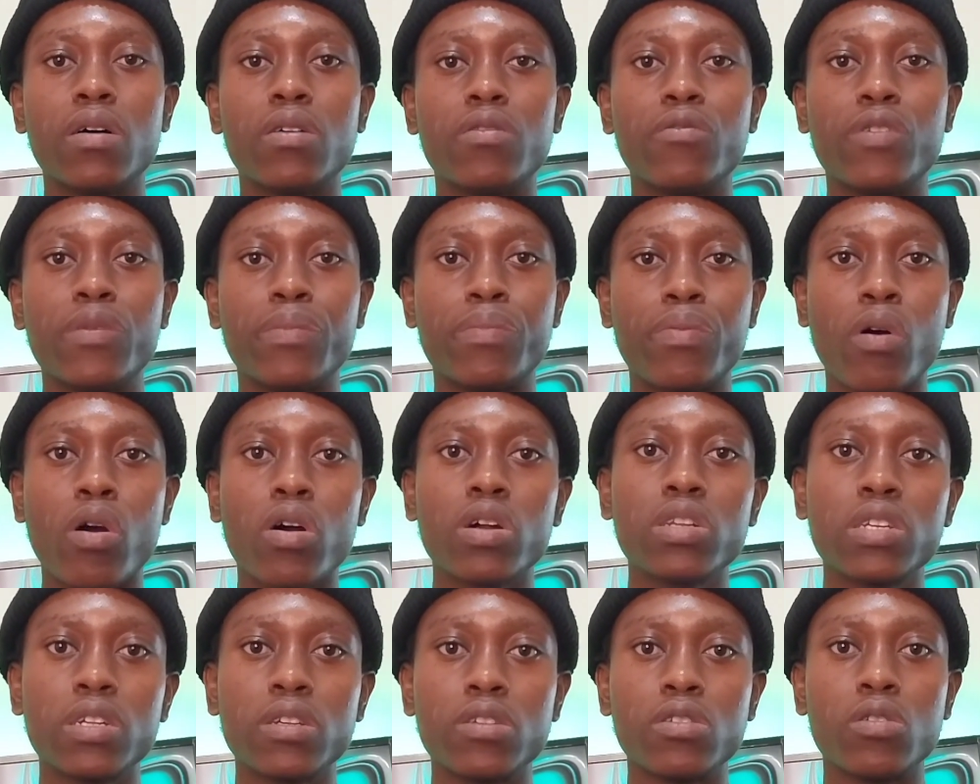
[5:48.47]

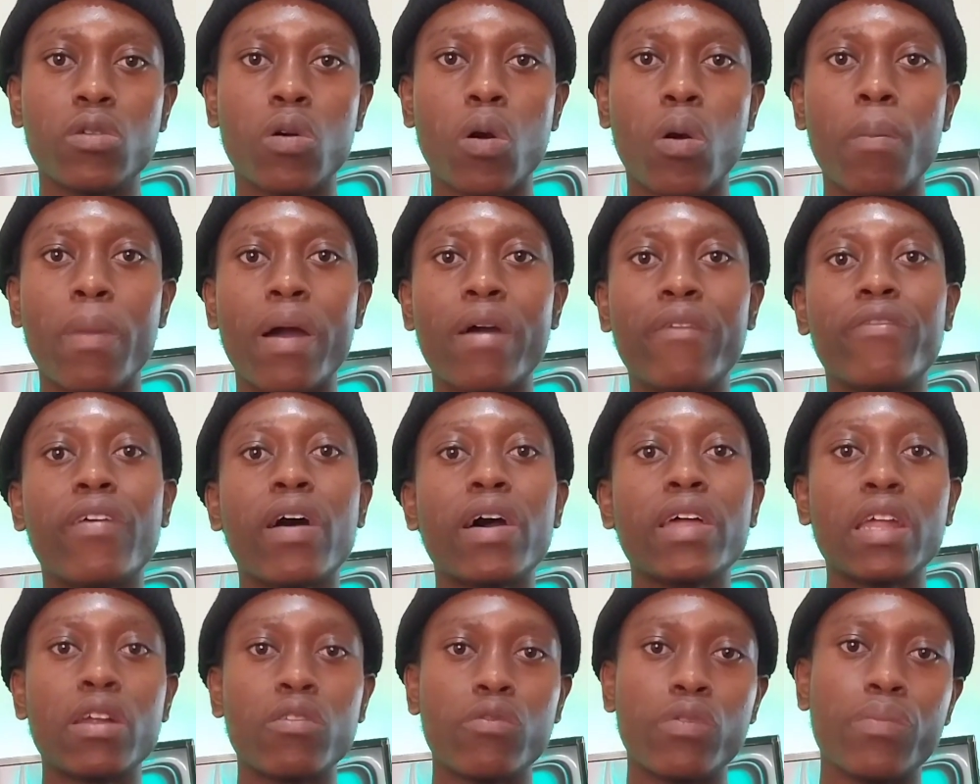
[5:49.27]
report, or my
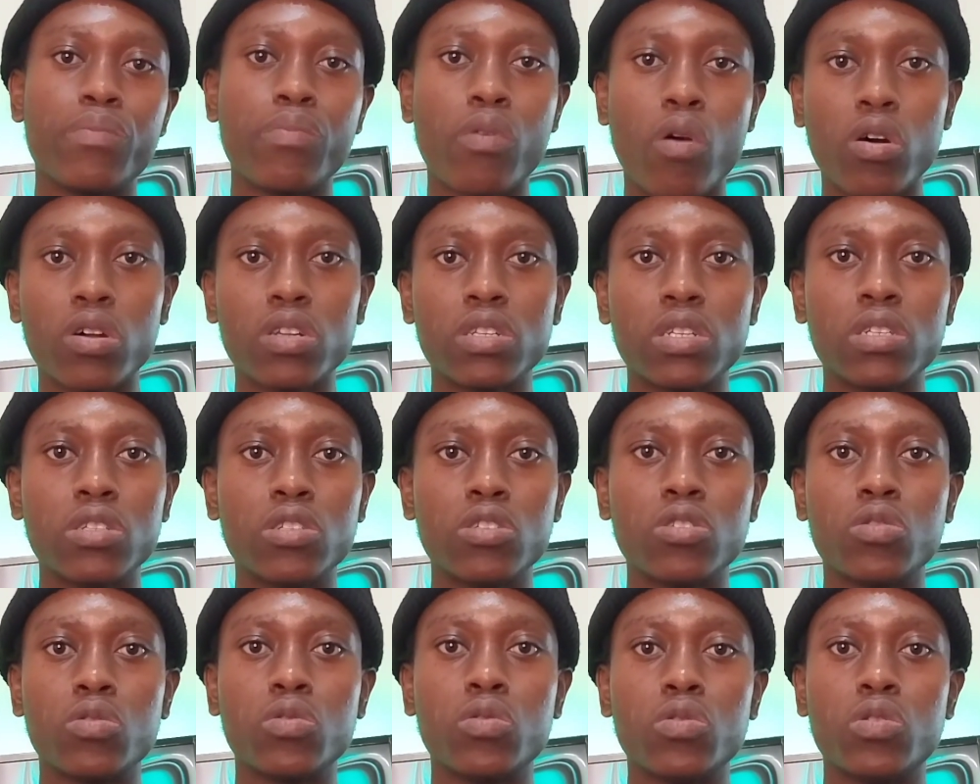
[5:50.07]
final report,
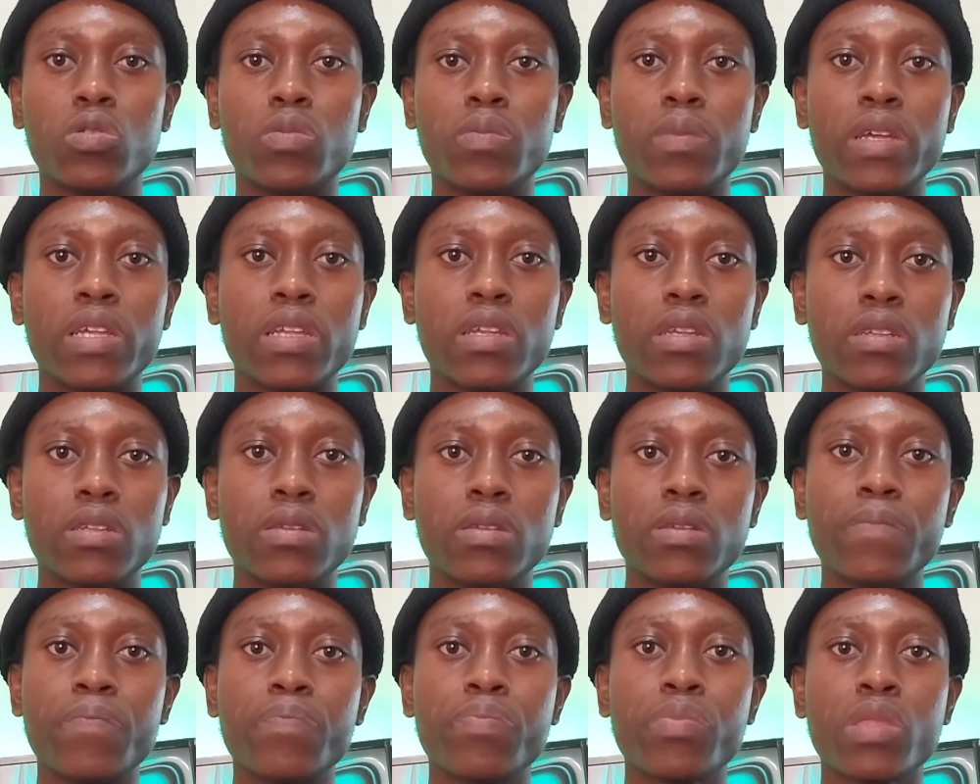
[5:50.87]
to make it
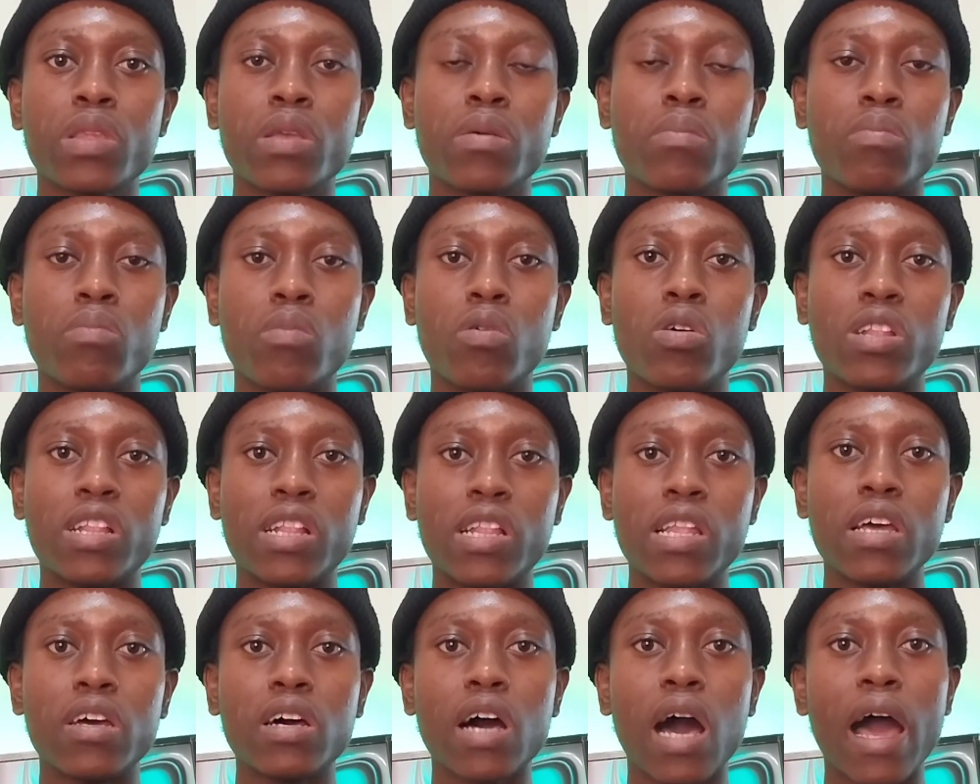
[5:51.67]
more
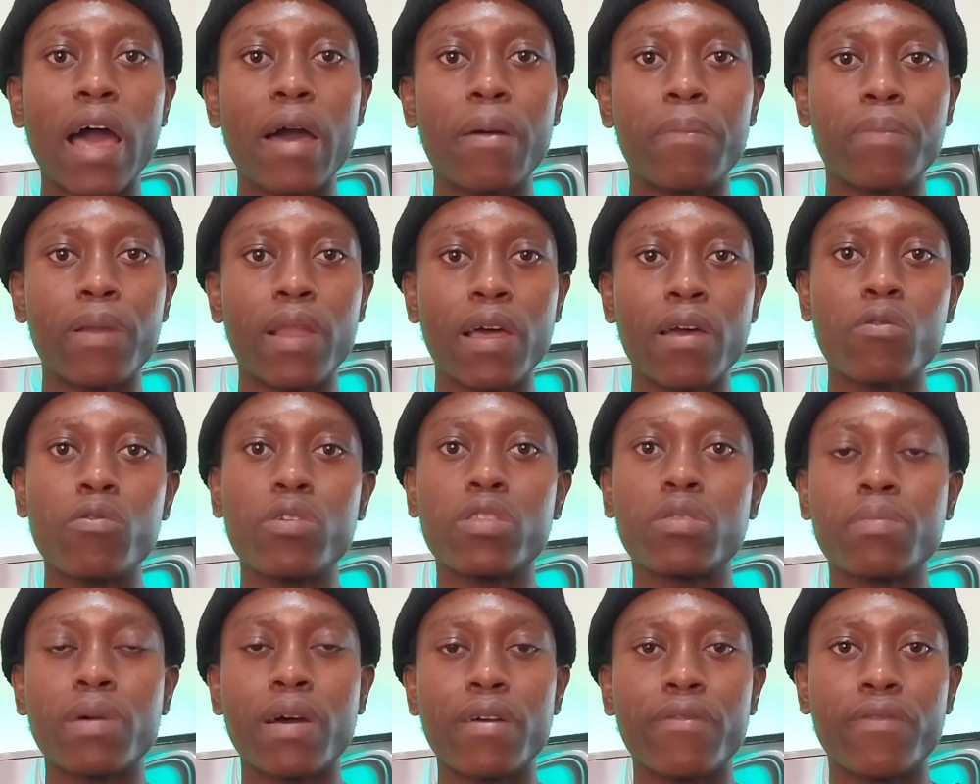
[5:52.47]
clear. I apply
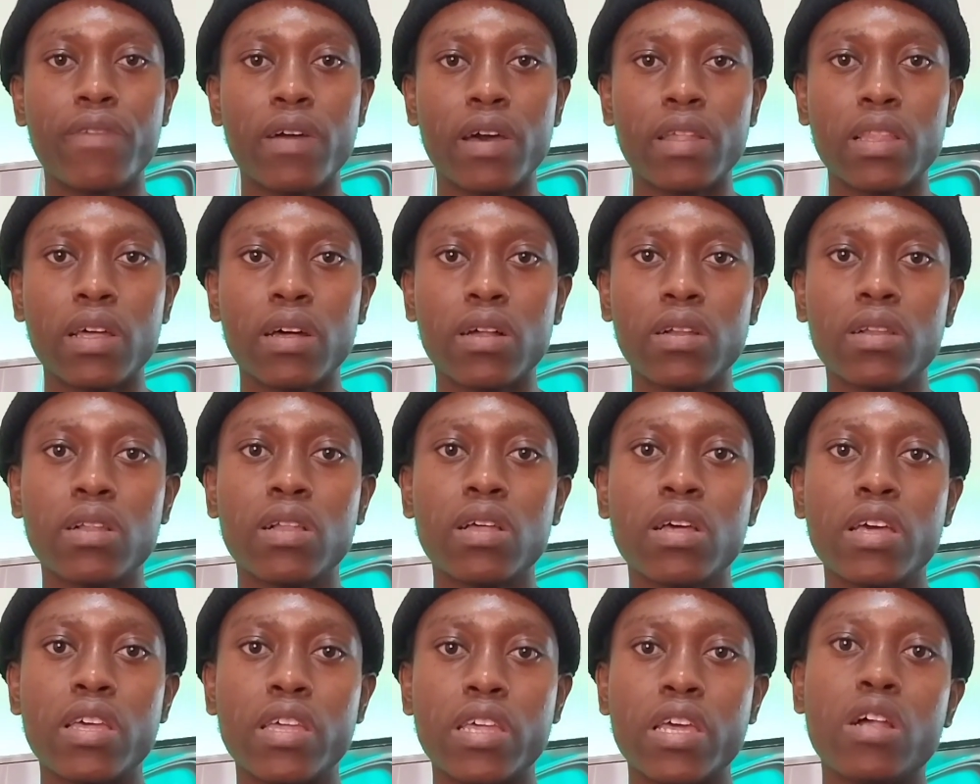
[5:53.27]
with my final
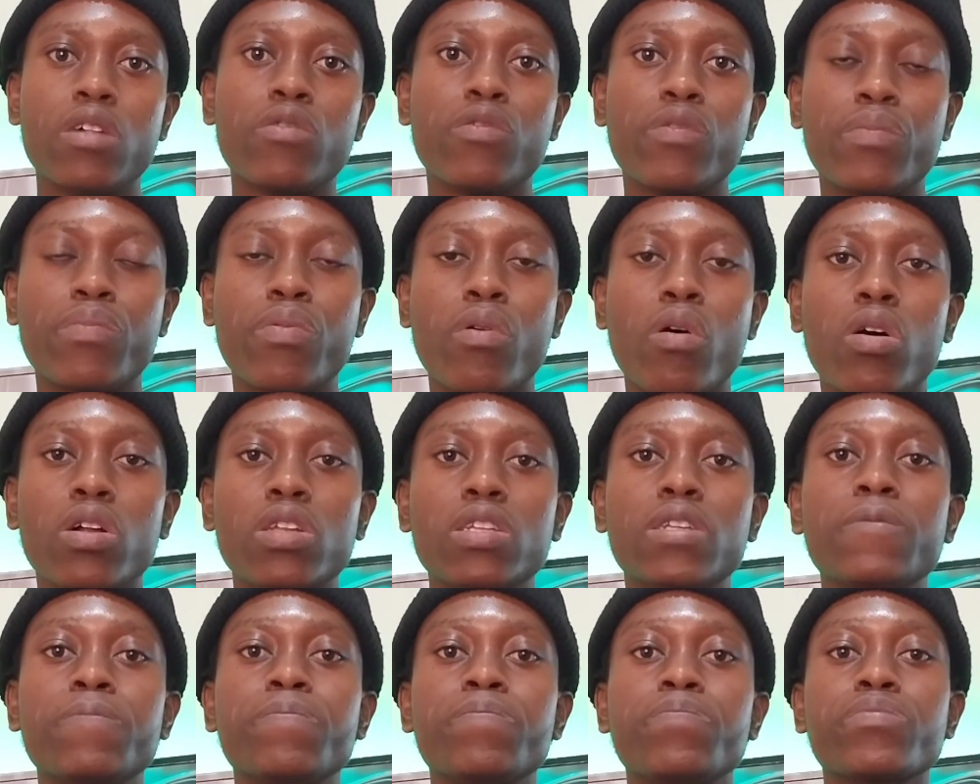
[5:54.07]
year
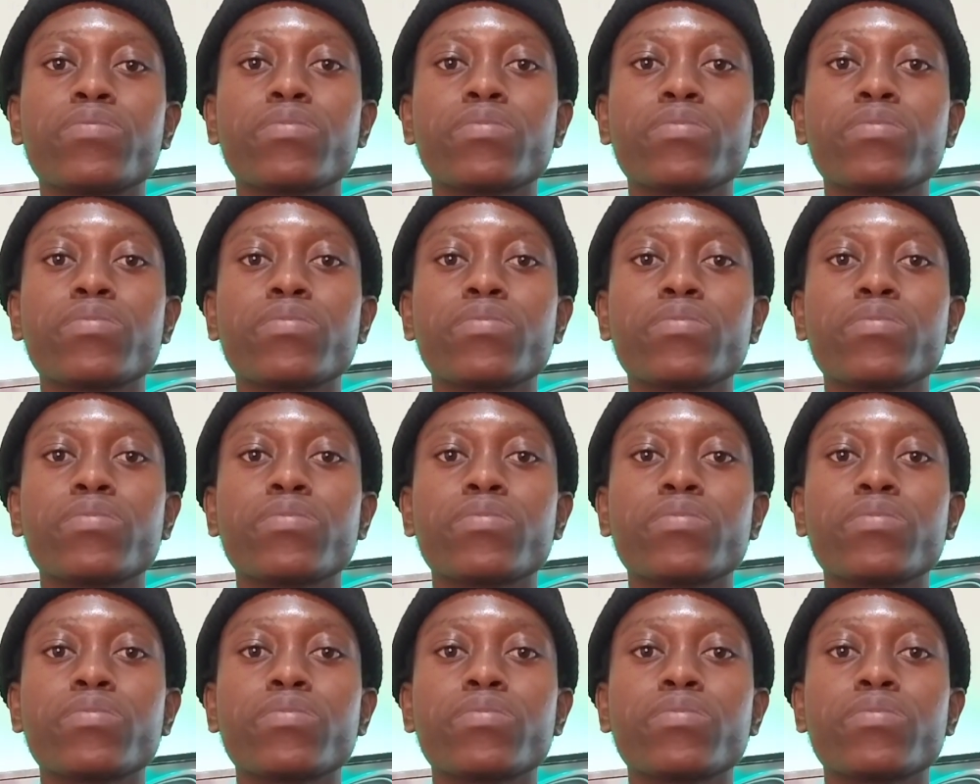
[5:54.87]
report,